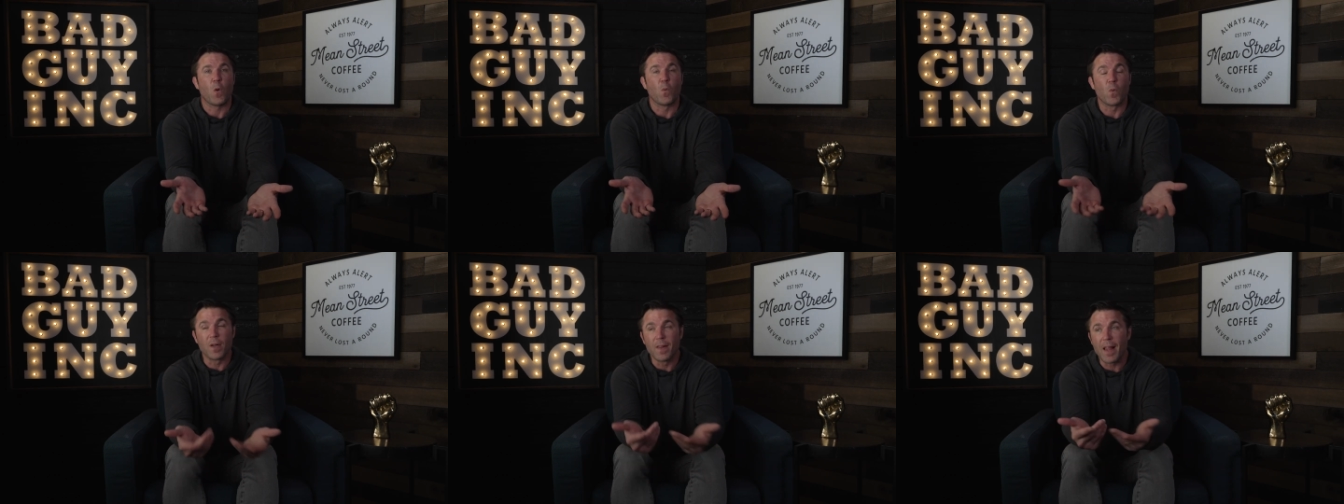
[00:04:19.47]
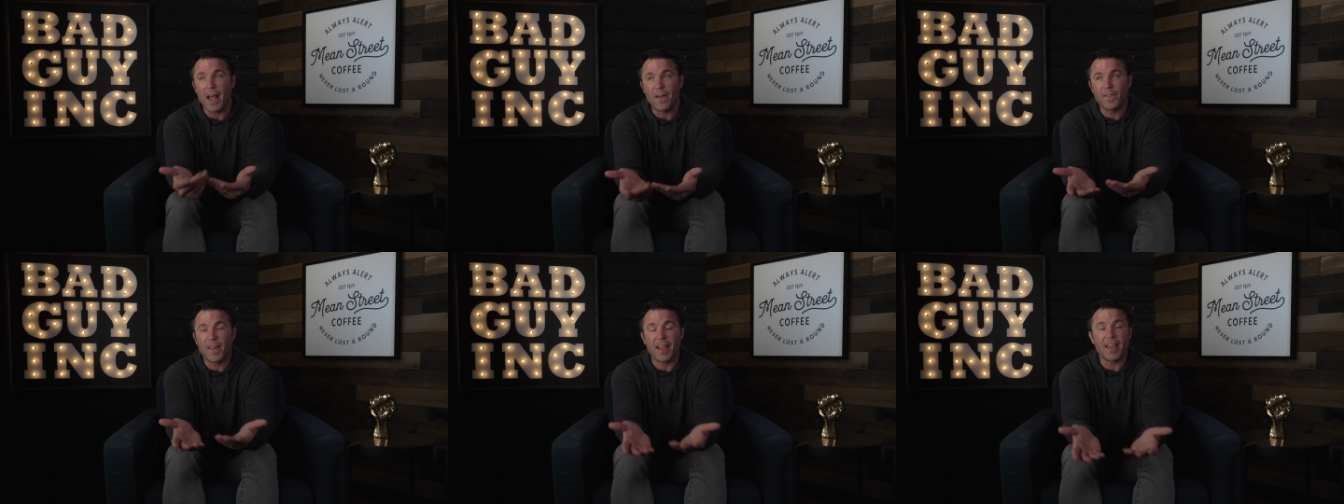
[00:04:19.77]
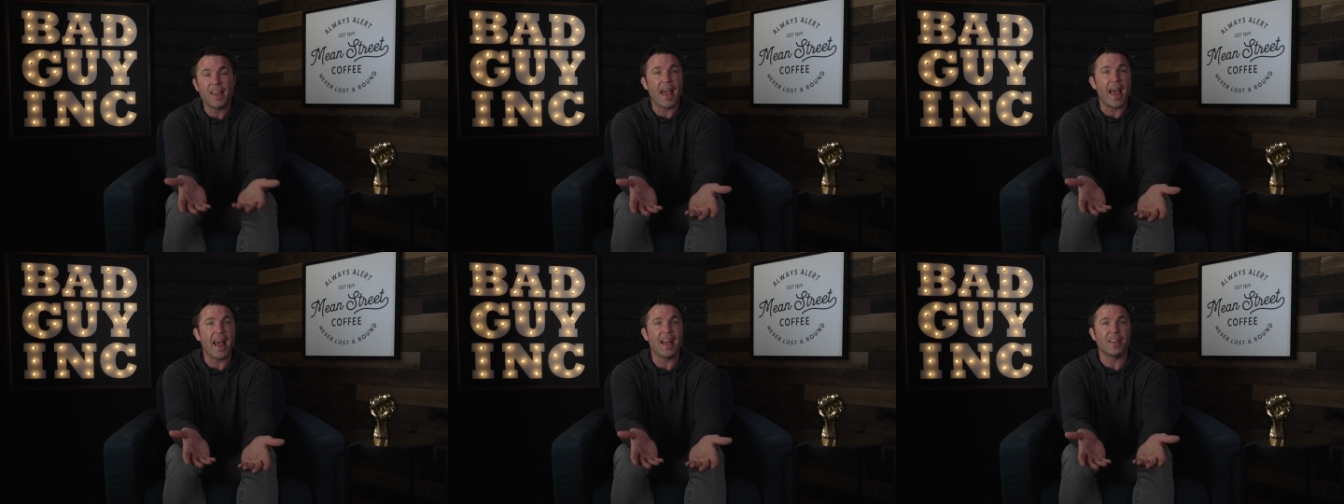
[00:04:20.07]
We're left
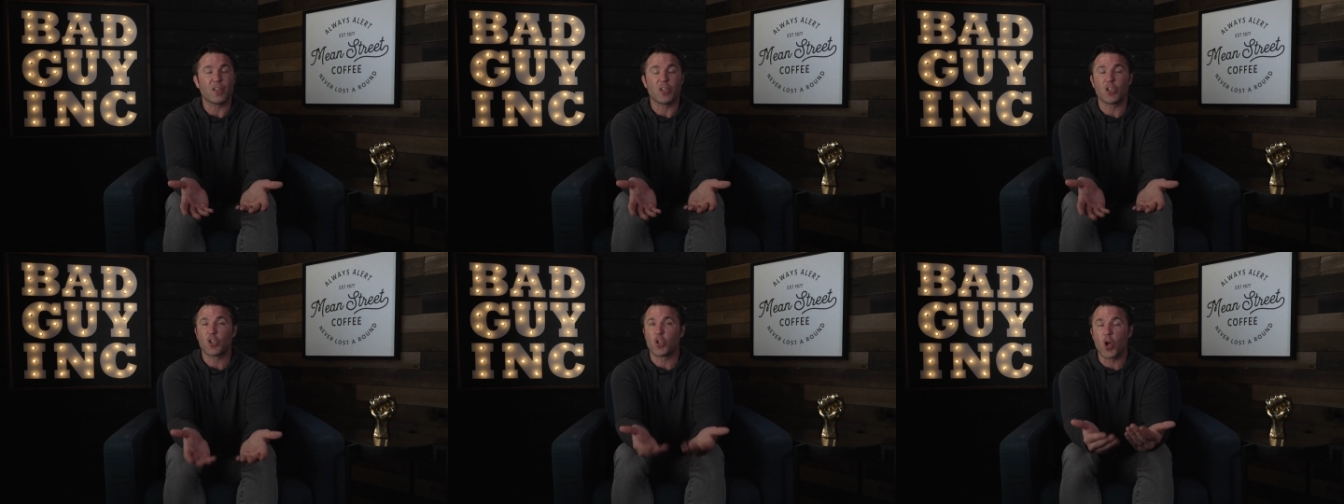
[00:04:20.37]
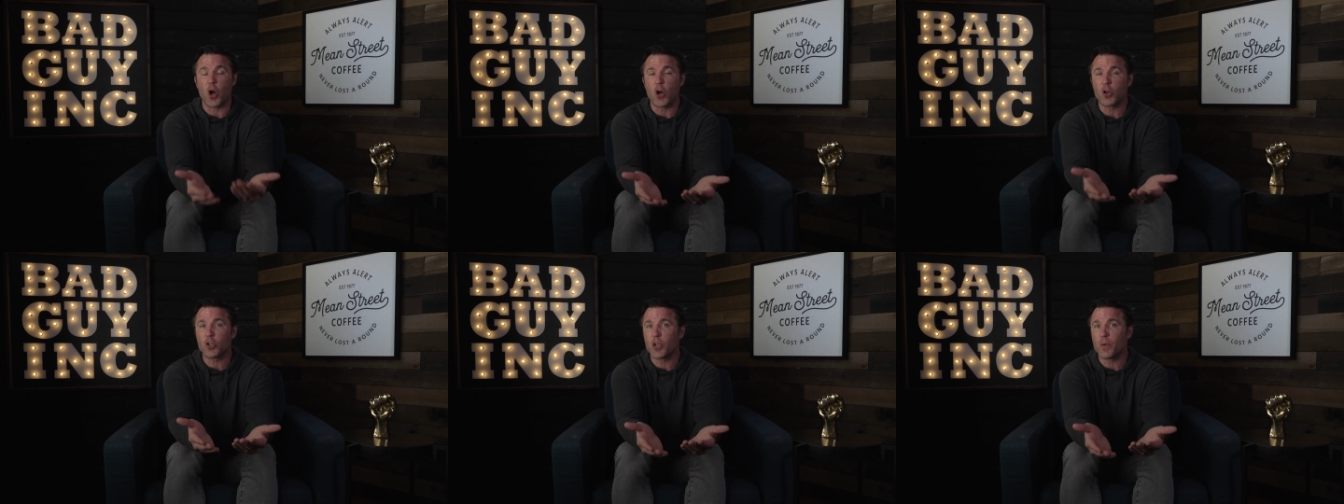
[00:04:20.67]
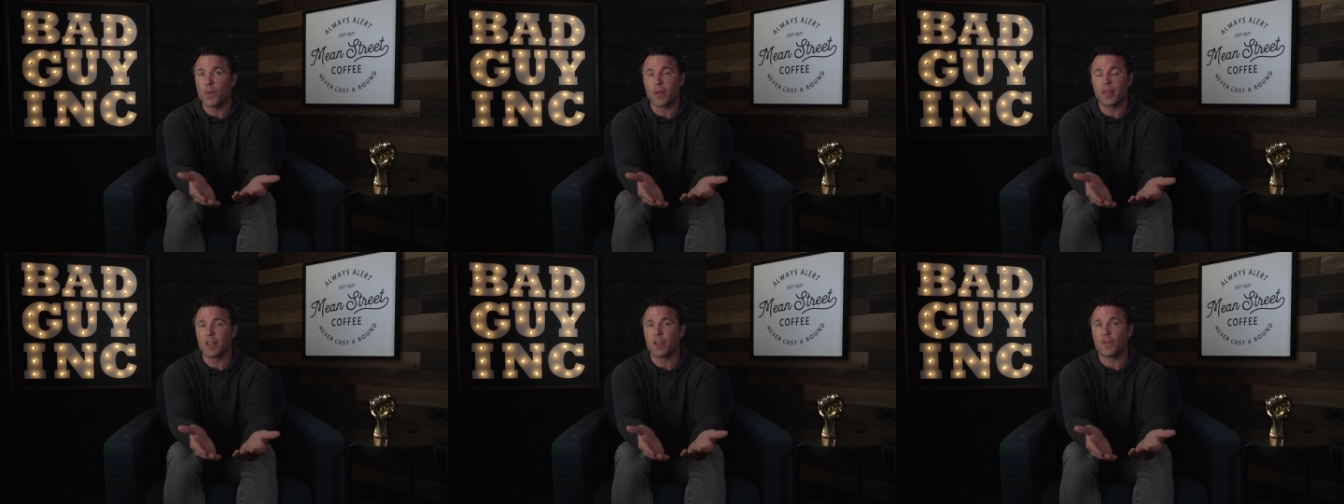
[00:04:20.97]
to guess. It's largely
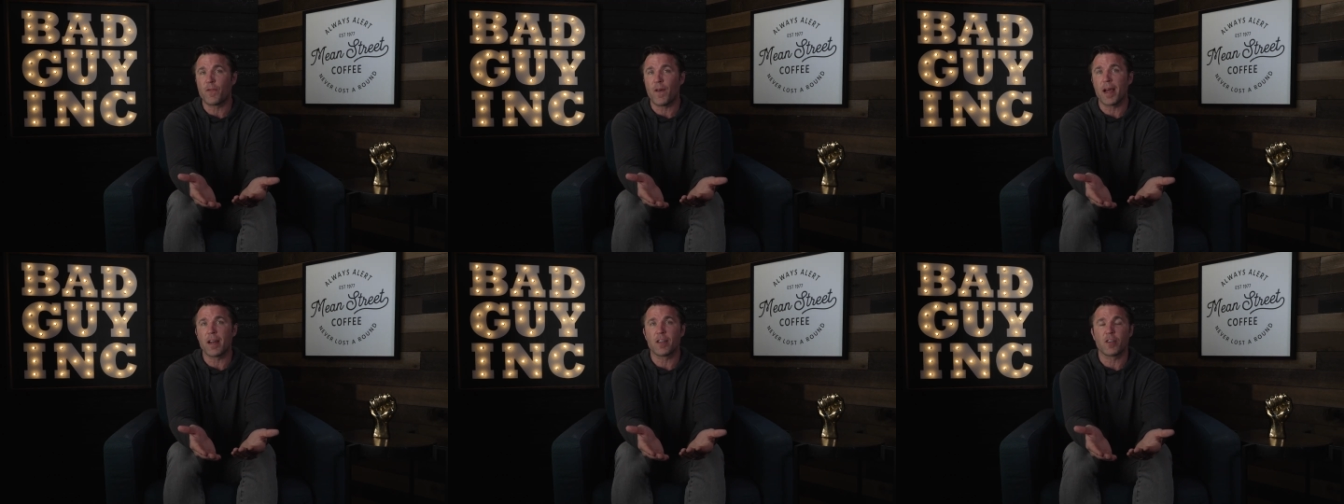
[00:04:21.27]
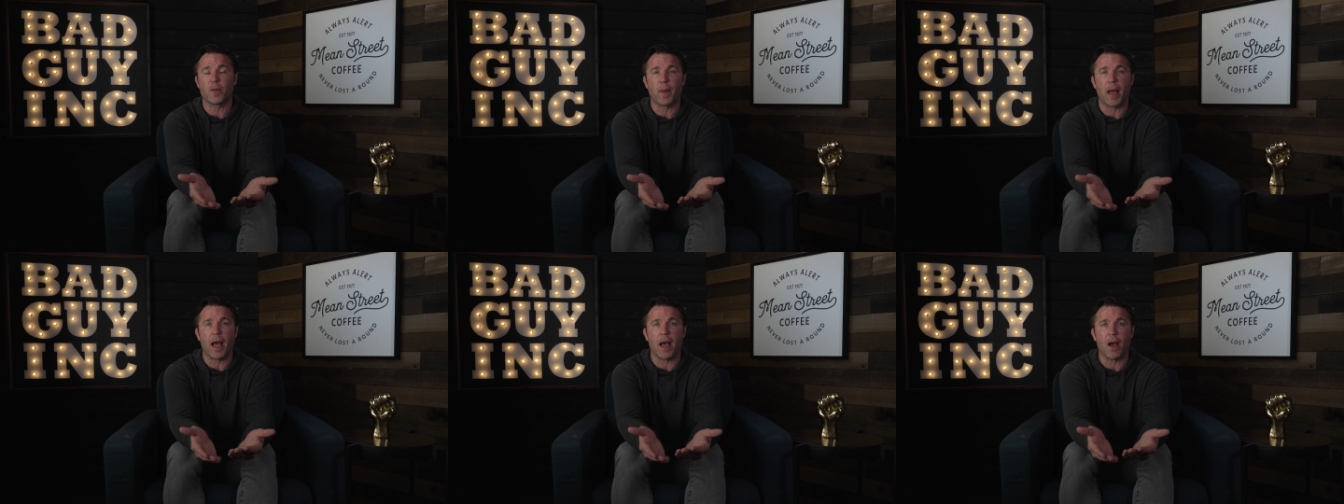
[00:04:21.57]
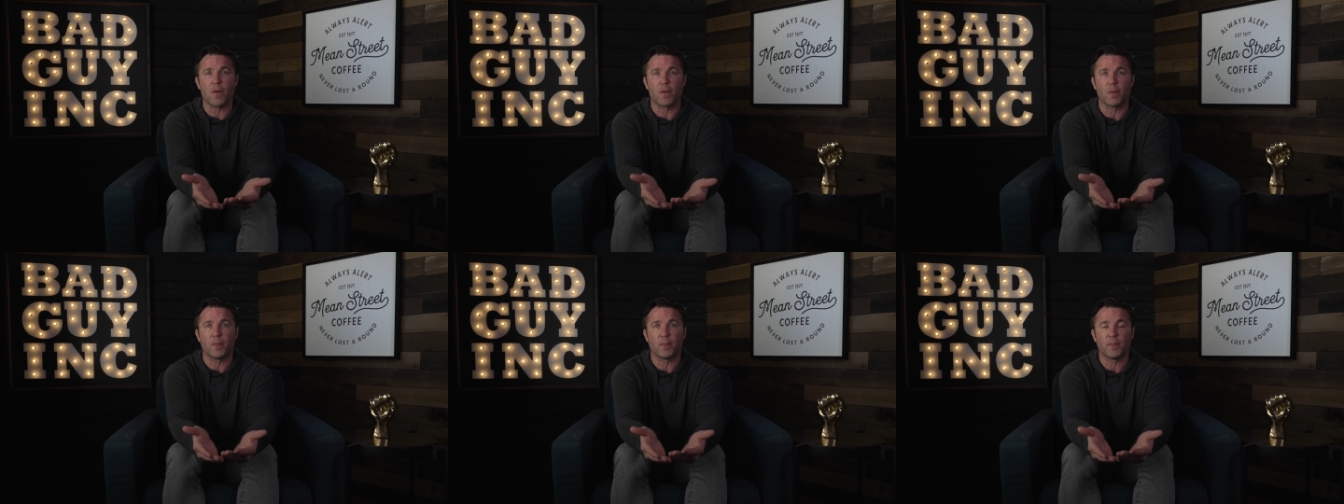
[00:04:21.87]
what this fight is
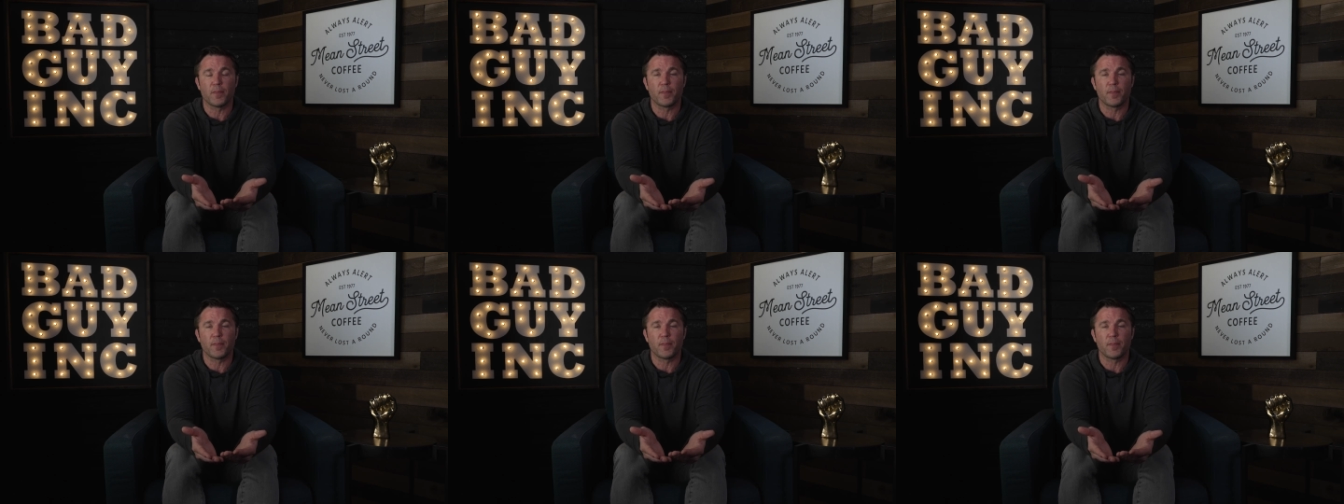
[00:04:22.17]
about.